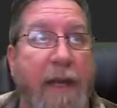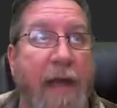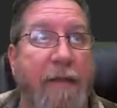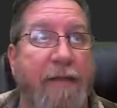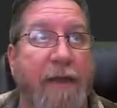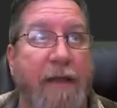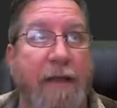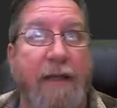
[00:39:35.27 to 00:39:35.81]

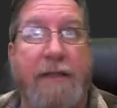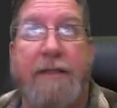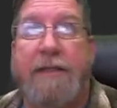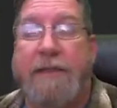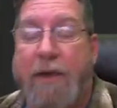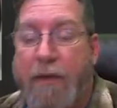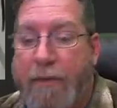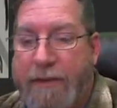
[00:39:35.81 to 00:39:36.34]
ethically
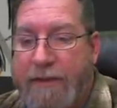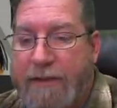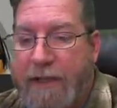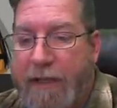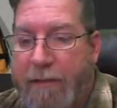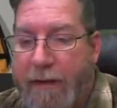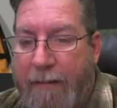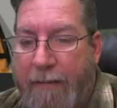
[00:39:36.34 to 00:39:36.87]
just go and
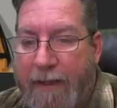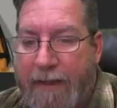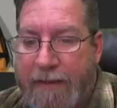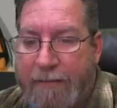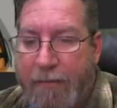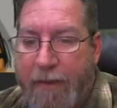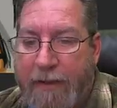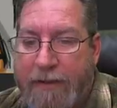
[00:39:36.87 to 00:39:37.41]
sell my buddy's
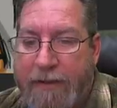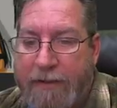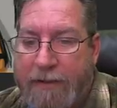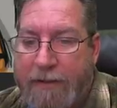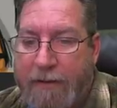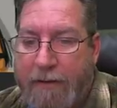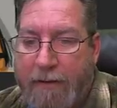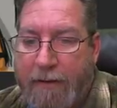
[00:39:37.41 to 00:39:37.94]
brushes.